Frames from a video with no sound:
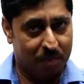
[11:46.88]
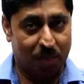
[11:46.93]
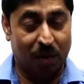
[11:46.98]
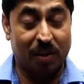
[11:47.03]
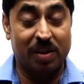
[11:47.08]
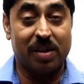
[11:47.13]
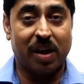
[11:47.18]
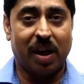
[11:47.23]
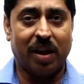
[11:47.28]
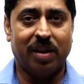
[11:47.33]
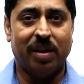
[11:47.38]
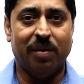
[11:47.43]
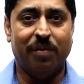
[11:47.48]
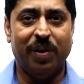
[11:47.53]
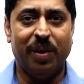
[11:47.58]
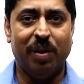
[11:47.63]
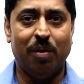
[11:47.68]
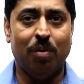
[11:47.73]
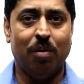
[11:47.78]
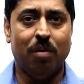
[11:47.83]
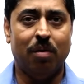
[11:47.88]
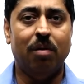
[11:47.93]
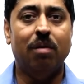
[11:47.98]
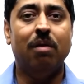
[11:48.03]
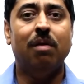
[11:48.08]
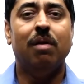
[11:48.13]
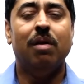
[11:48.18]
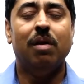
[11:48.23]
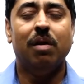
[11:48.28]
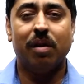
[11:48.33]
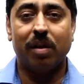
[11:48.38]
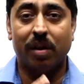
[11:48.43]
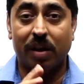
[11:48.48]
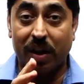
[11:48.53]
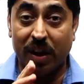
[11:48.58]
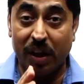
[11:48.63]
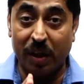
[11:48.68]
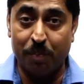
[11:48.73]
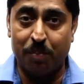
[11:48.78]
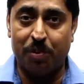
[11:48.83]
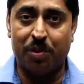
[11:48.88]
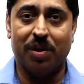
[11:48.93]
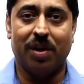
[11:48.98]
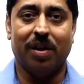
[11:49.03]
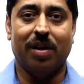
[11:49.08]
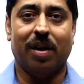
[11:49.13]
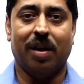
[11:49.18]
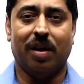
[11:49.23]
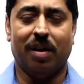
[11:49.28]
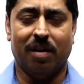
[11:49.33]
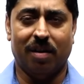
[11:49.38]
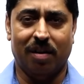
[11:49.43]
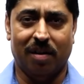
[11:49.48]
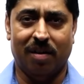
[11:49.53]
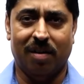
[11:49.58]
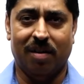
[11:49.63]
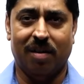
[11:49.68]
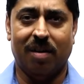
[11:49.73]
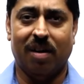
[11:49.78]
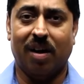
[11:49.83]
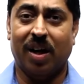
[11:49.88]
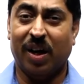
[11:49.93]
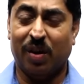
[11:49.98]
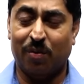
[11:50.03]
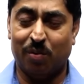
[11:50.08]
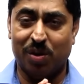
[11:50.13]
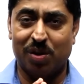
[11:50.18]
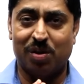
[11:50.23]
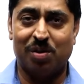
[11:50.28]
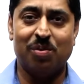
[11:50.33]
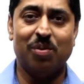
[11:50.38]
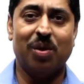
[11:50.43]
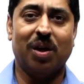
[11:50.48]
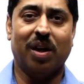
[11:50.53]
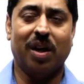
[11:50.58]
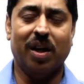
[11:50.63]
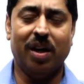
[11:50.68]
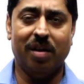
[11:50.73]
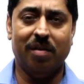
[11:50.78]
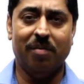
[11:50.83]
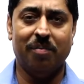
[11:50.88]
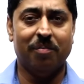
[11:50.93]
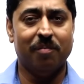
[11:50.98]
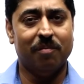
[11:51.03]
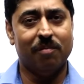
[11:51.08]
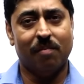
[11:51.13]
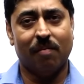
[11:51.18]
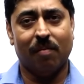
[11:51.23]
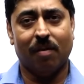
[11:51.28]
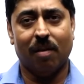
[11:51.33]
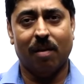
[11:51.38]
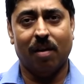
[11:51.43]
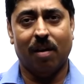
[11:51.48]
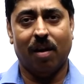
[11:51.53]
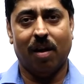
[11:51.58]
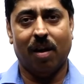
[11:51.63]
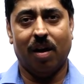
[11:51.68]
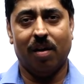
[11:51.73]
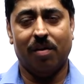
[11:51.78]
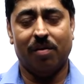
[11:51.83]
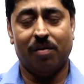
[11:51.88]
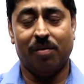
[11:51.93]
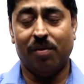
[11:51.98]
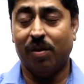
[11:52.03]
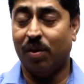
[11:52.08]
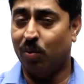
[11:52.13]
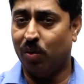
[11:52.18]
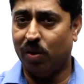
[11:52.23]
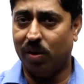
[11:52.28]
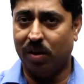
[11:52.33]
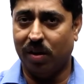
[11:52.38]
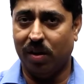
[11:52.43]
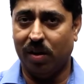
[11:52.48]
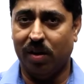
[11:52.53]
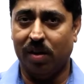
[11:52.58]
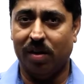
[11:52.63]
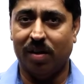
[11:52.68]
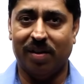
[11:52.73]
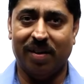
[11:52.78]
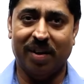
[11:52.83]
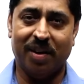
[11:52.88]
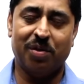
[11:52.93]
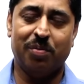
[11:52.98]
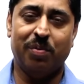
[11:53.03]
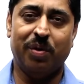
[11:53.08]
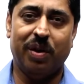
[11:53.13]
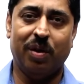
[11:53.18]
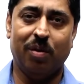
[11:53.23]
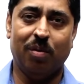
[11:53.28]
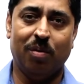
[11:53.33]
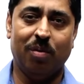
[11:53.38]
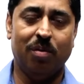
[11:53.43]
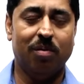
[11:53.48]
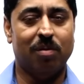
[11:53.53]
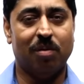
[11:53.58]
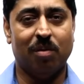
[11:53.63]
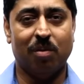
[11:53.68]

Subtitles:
Please like the video, keep sharing. I request you again. And see you in the next video.